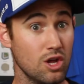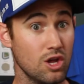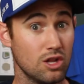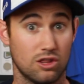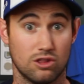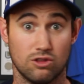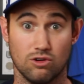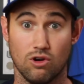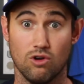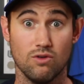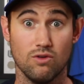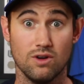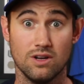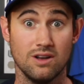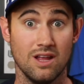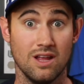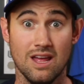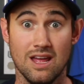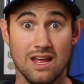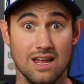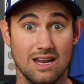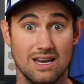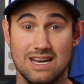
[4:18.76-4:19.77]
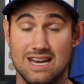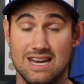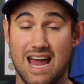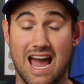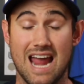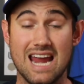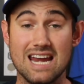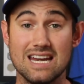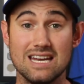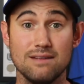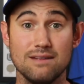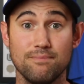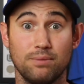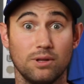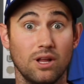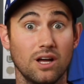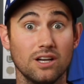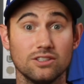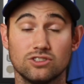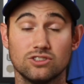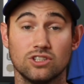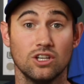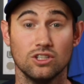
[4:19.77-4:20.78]
throwing 90
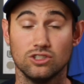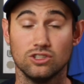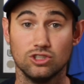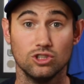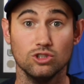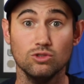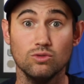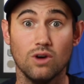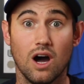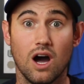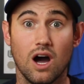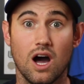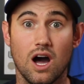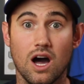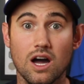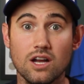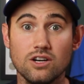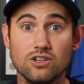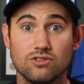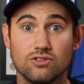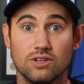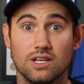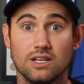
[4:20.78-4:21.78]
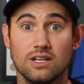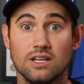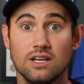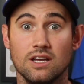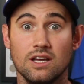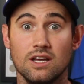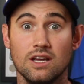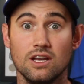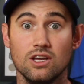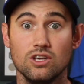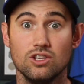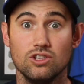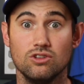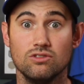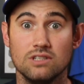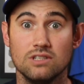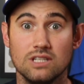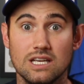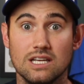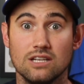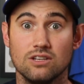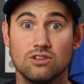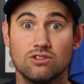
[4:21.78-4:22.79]
plus to 100, you
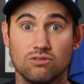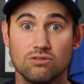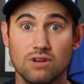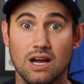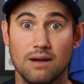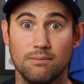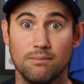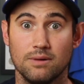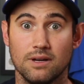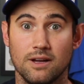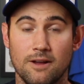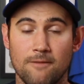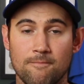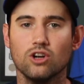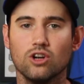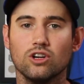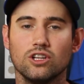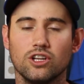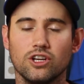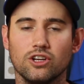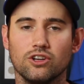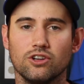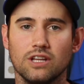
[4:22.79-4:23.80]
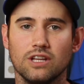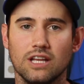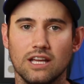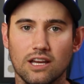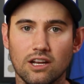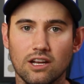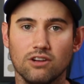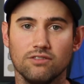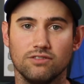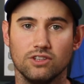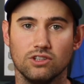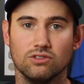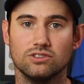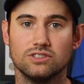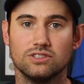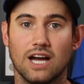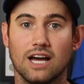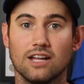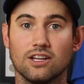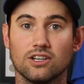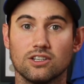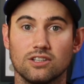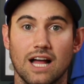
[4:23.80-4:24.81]
need grip. Earlier in the interview,
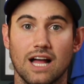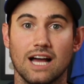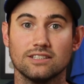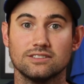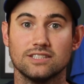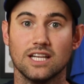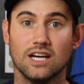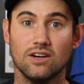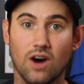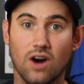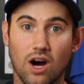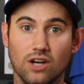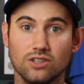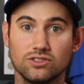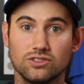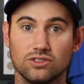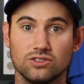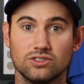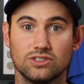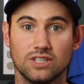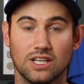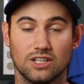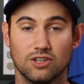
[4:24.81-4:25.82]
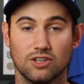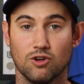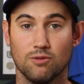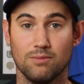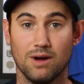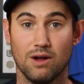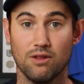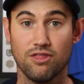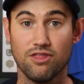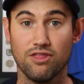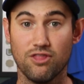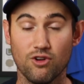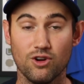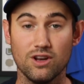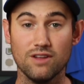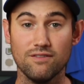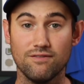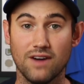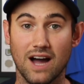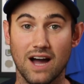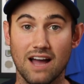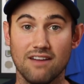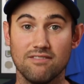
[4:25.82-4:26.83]
Tyler Glasnow also said there are about
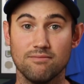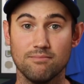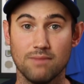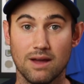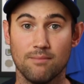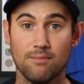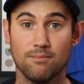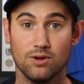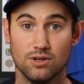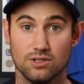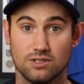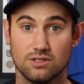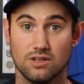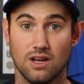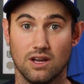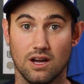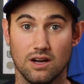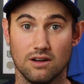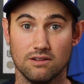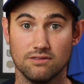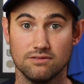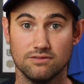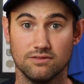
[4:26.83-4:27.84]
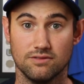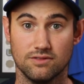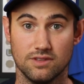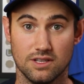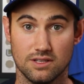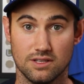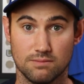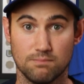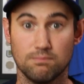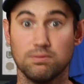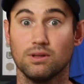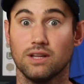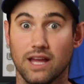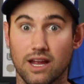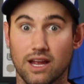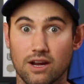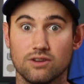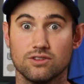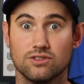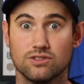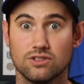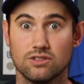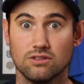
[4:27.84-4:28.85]
35 members of this
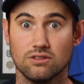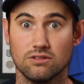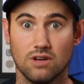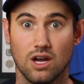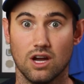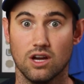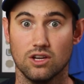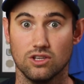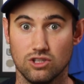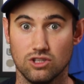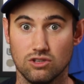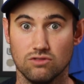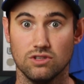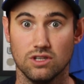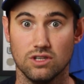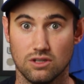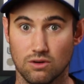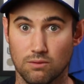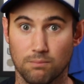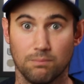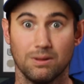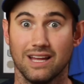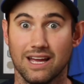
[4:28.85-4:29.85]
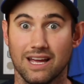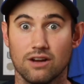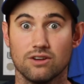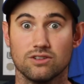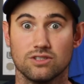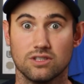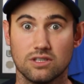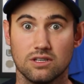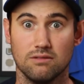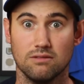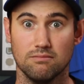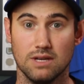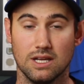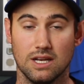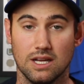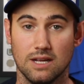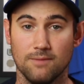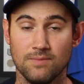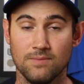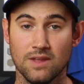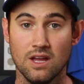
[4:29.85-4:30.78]
players union or players committee,